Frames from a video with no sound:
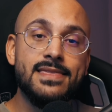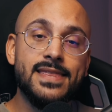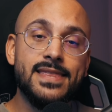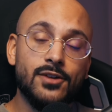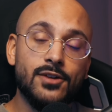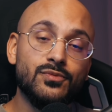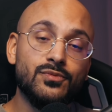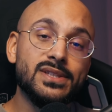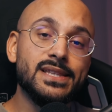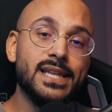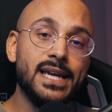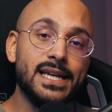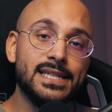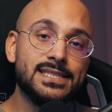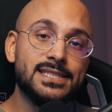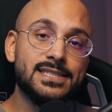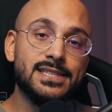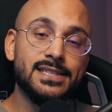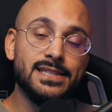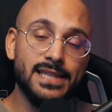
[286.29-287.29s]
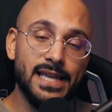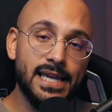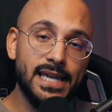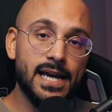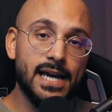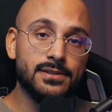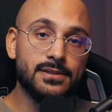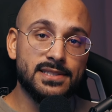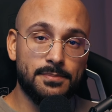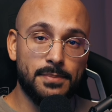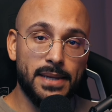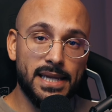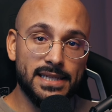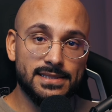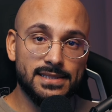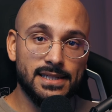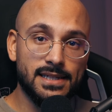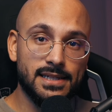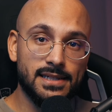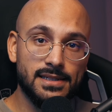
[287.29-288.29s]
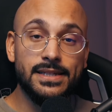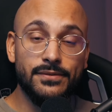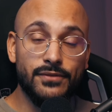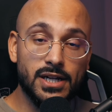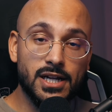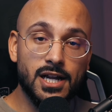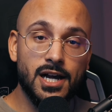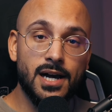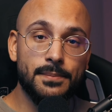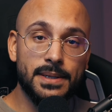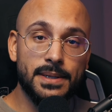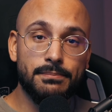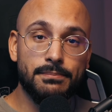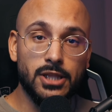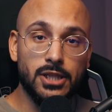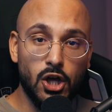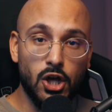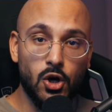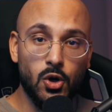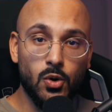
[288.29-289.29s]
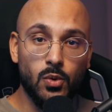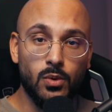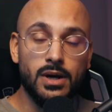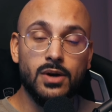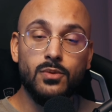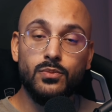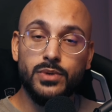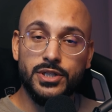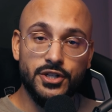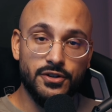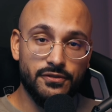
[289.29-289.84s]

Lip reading: that relates to layout spacing? Leave a comment below with